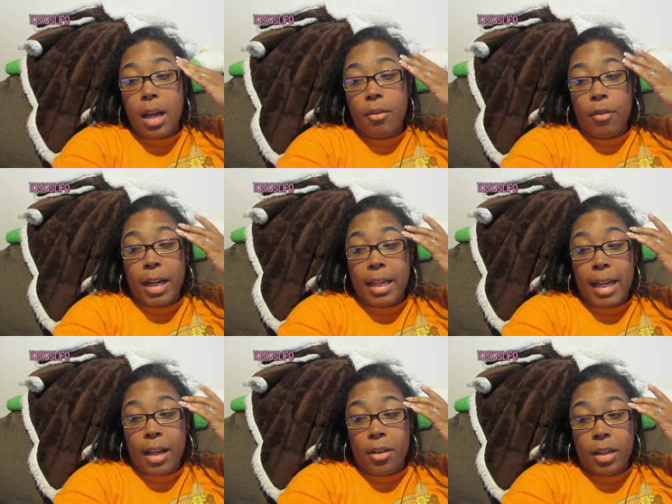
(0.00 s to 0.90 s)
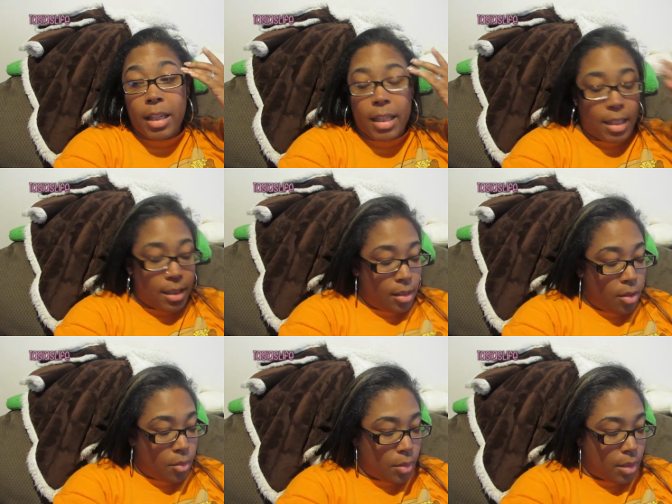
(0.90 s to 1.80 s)
right now it is,
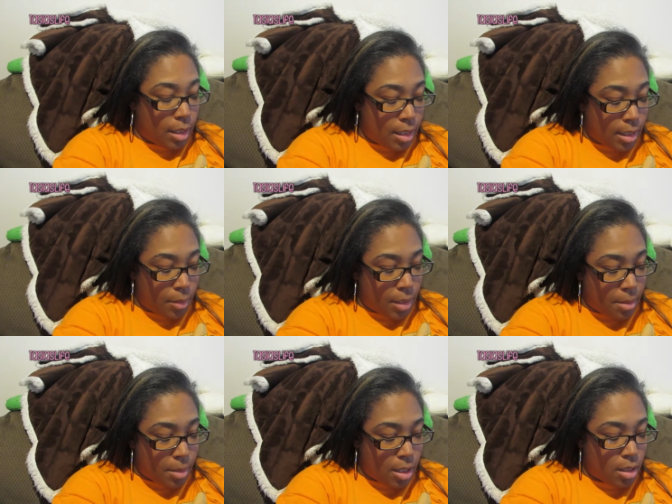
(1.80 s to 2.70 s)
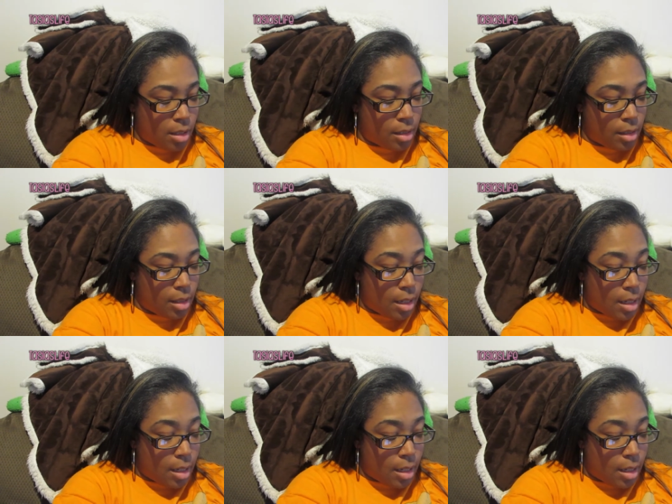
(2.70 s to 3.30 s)
did I say what time it is?